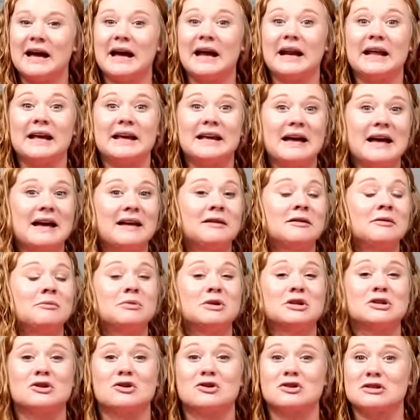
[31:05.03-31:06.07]
And again,
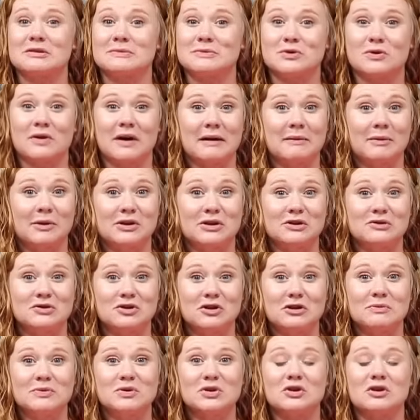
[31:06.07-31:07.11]
be sure to subscribe on
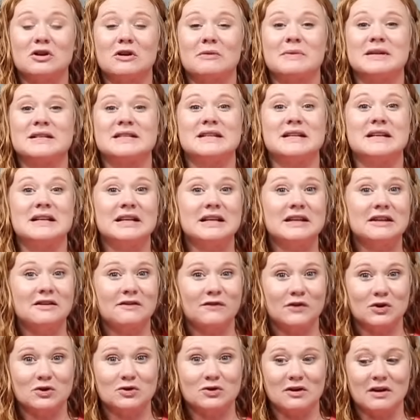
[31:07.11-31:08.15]
YouTube so you don't miss any of the
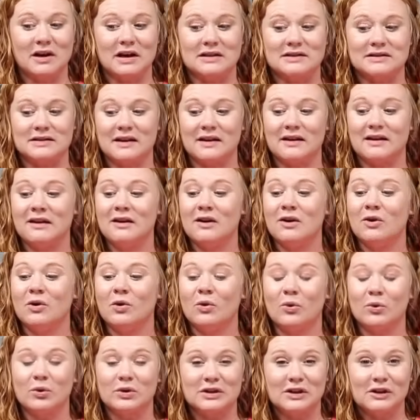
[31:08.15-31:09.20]
future content
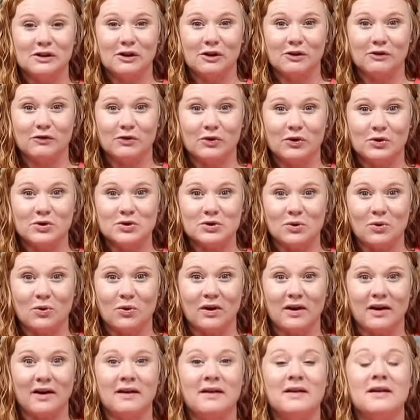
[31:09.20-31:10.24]
with the Glowforge
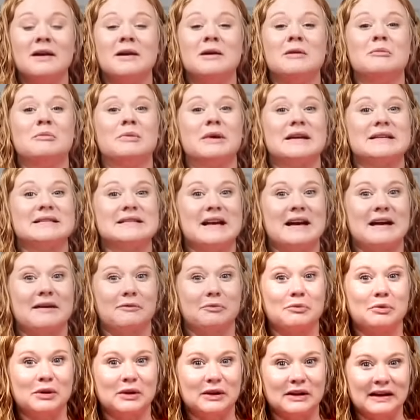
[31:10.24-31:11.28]
Aura, because I
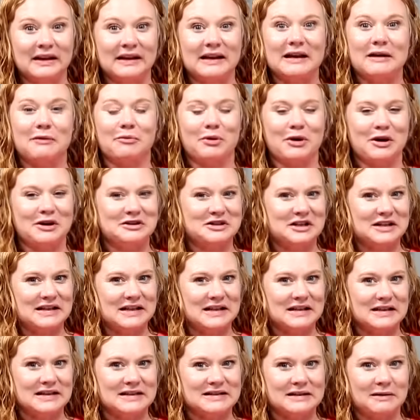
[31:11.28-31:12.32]
have plenty of project
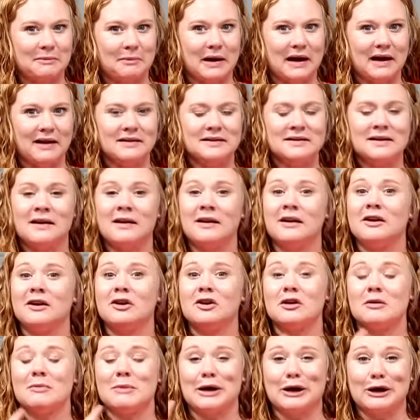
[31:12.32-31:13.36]
ideas in mind.
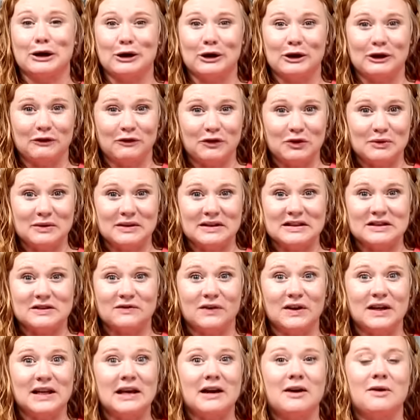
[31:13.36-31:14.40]
You might have heard a few in this
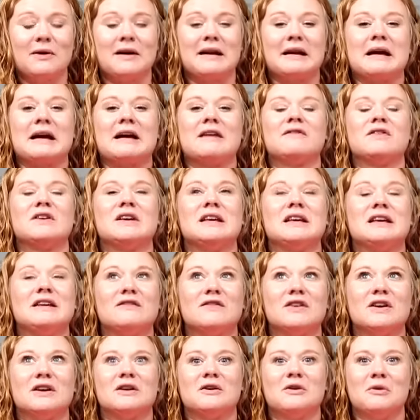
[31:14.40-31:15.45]
video, and I have
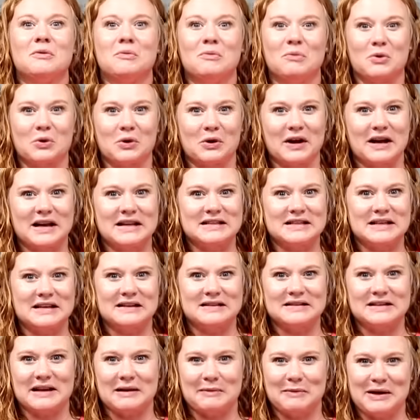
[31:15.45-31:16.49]
even more
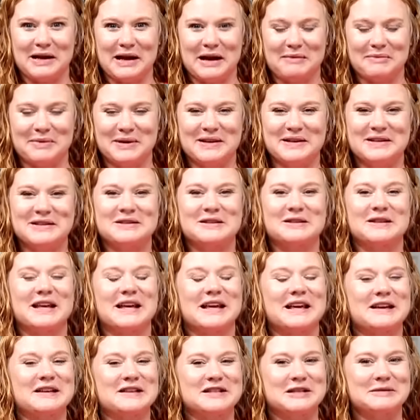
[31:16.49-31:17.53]
ideas coming up. So
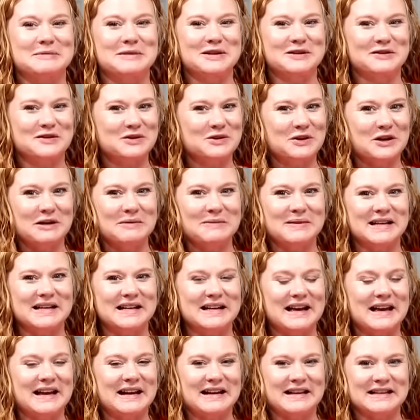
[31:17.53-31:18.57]
thank you all so much for joining me
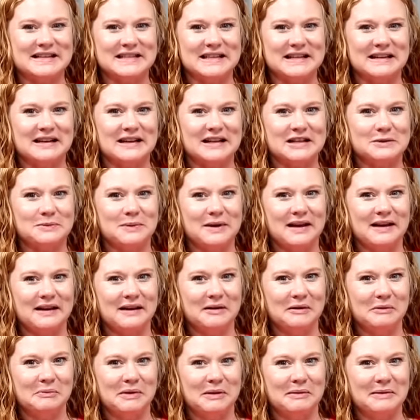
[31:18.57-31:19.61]
today, and I'll see you next
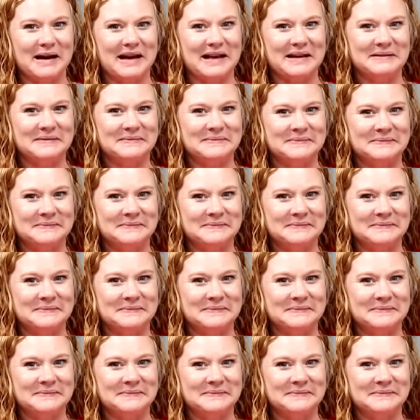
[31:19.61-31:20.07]
week. Bye-bye.